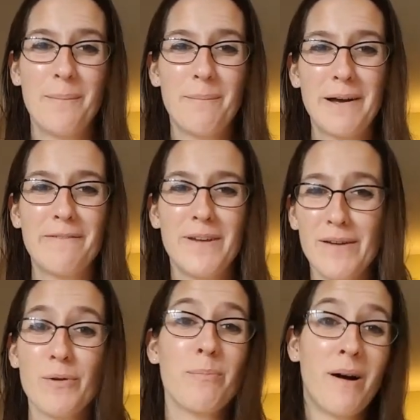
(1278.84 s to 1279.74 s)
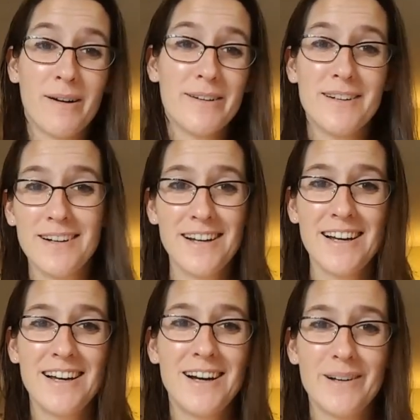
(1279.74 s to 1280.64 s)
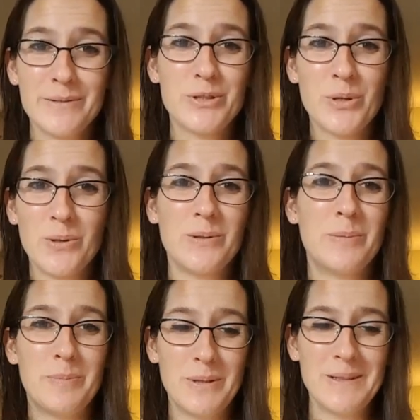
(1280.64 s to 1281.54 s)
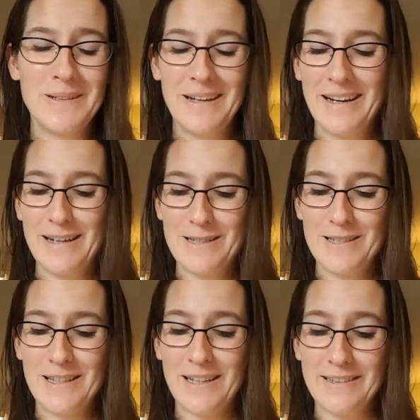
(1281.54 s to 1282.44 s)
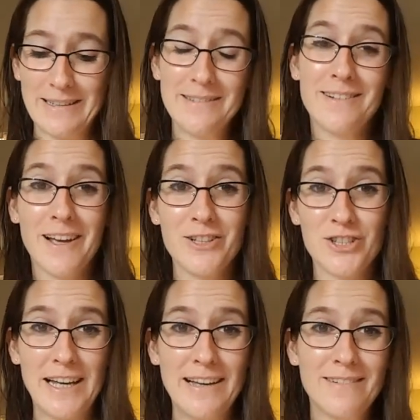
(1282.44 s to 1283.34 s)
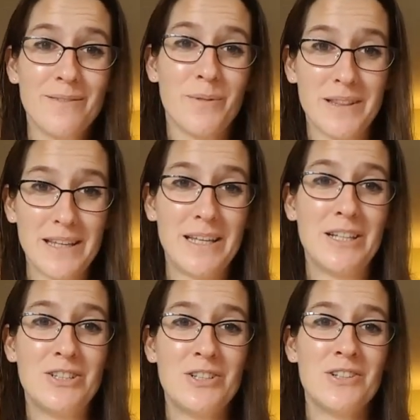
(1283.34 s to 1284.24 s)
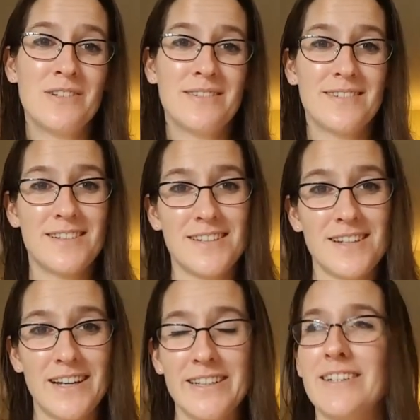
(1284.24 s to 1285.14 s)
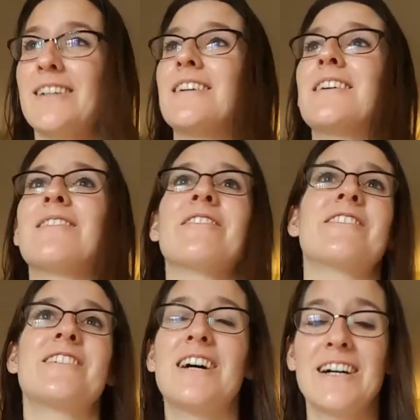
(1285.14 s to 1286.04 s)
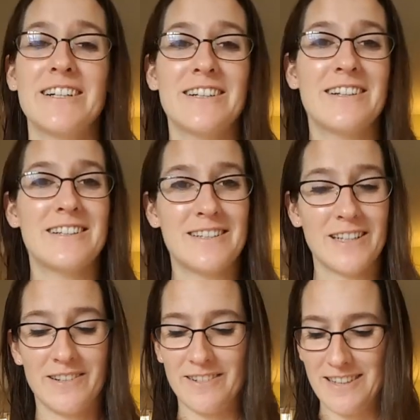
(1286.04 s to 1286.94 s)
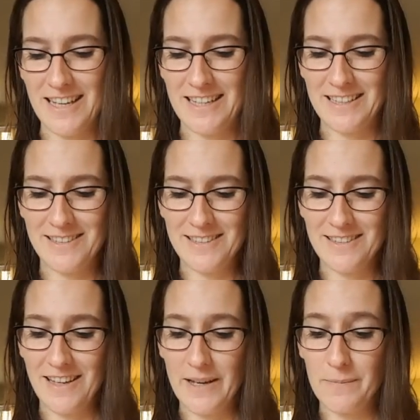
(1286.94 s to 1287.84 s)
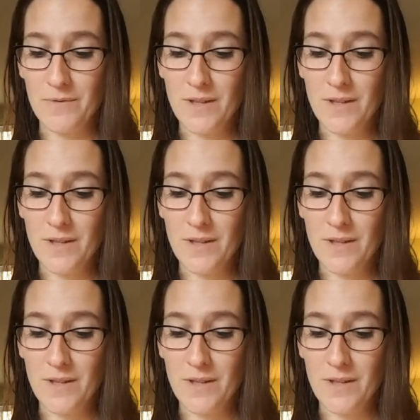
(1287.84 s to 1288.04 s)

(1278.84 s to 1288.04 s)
my favorite part of this whole book is the knit night chat with each designer or dyer, etc. And it's just like,